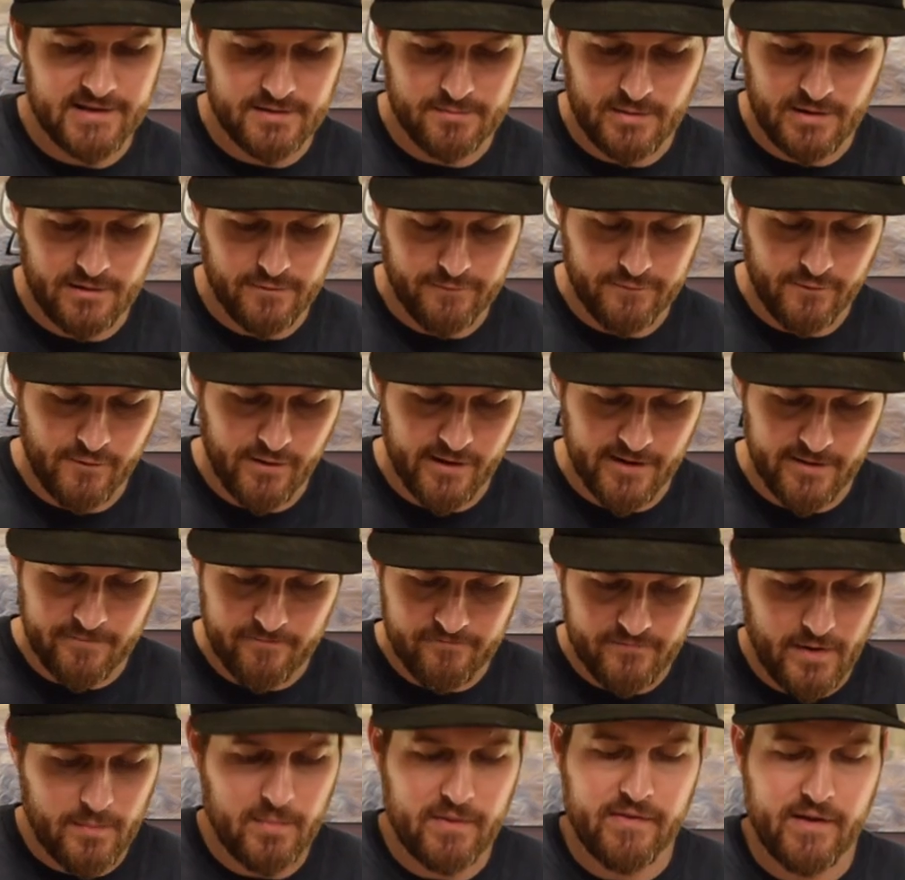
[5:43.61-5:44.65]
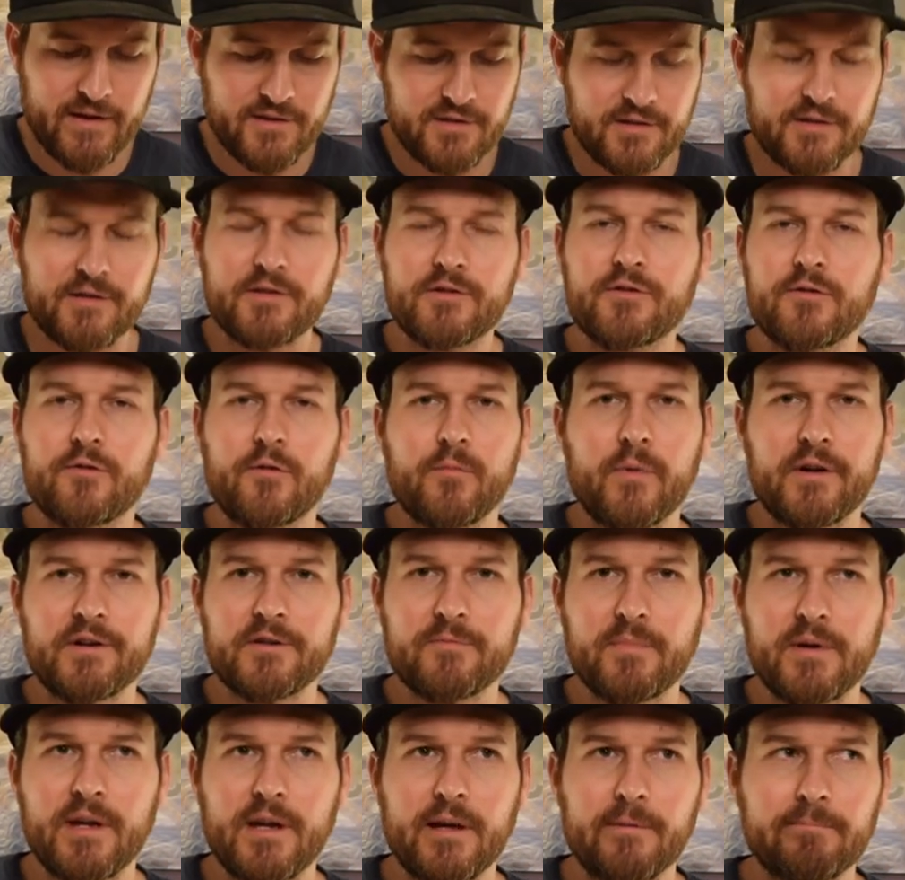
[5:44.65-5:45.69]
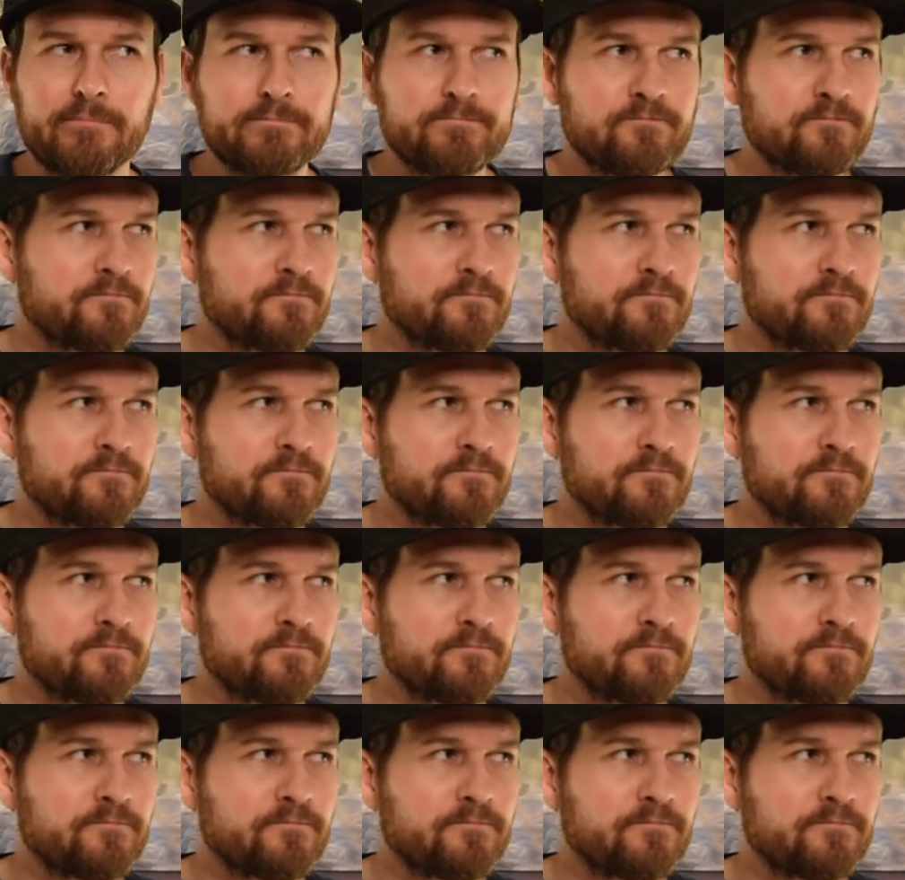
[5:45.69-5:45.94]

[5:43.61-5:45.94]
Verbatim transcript: to be Laphroaig. I mean, that's just so much peat.